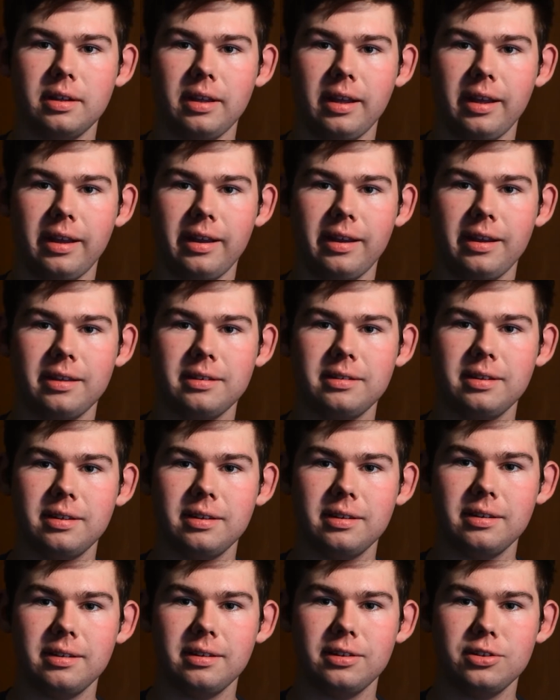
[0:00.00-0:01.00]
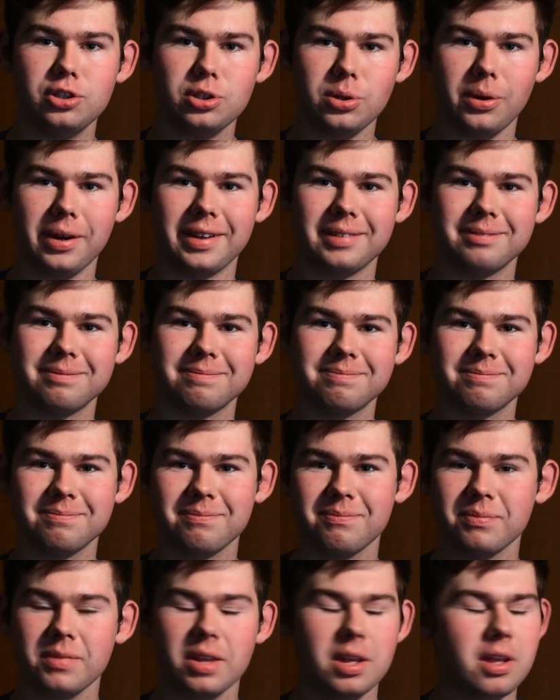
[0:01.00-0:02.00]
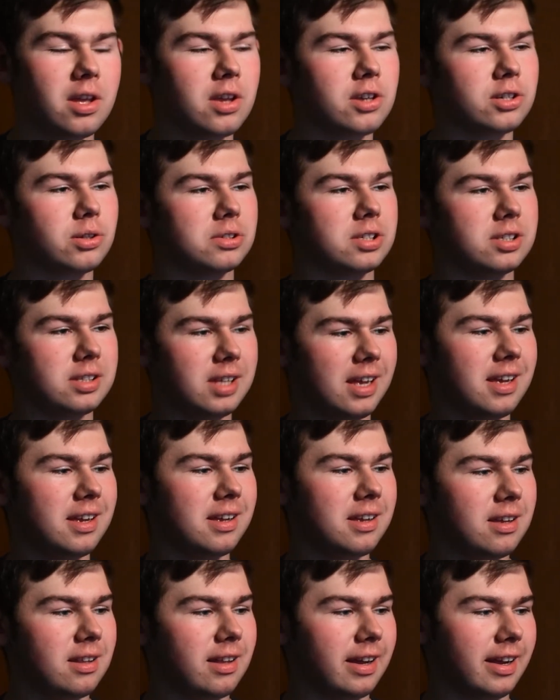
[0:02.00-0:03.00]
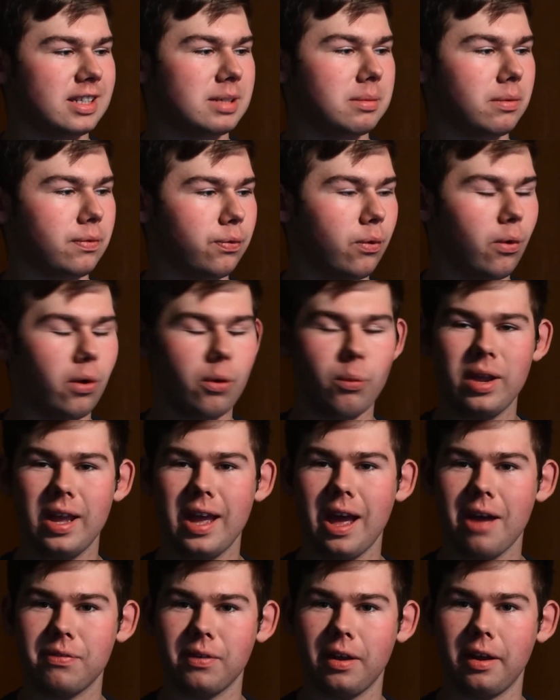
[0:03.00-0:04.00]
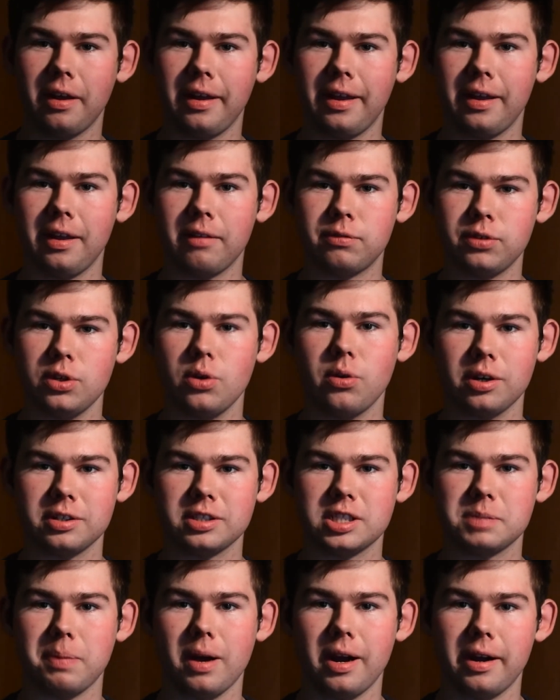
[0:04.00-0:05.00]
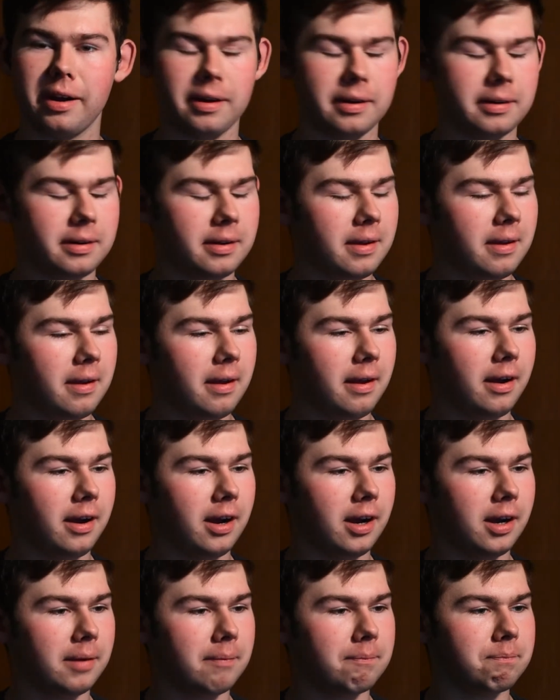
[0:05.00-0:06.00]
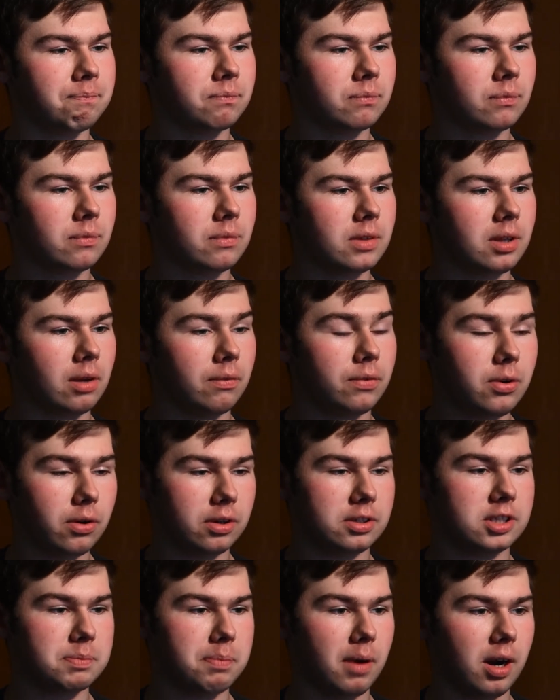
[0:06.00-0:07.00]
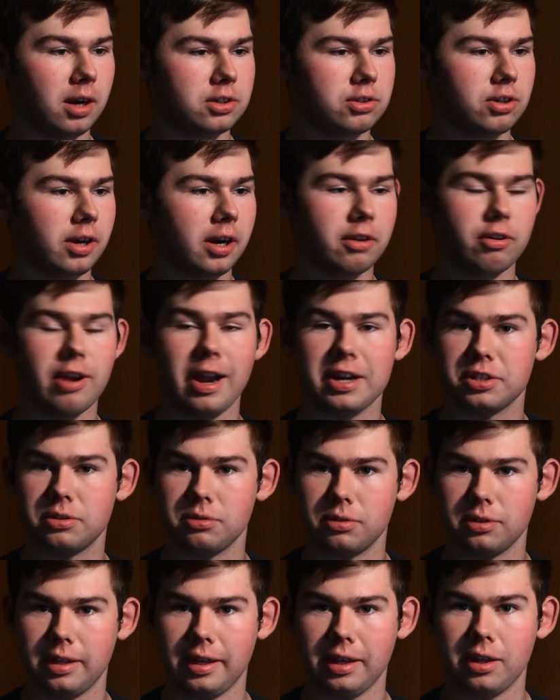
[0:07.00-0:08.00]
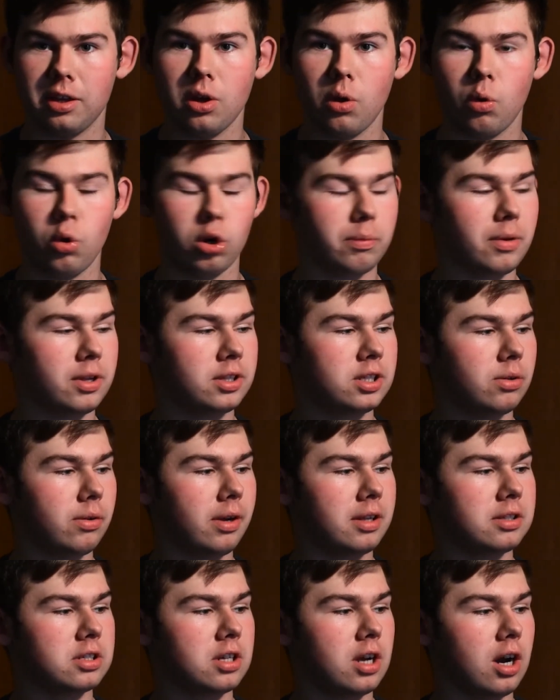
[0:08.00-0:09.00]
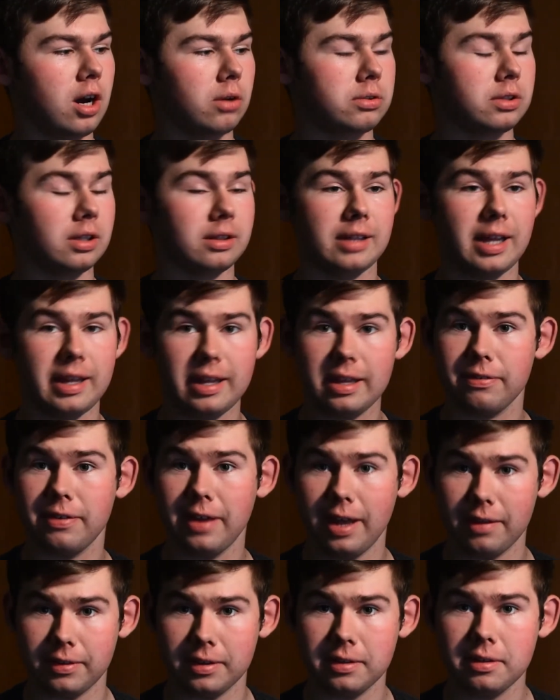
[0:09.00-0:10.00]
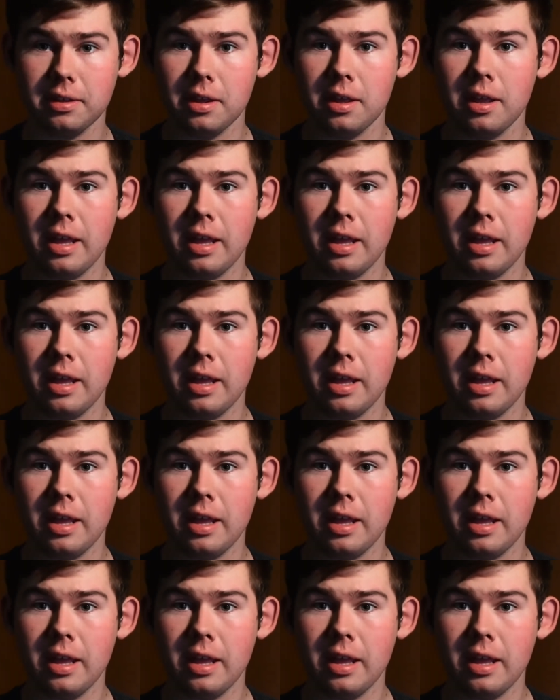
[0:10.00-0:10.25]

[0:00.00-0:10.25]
And enjoy it. So today, like I said before, we have a viewer-inspired trailer reaction today. We're going to be doing, it's called The Lady of Heaven.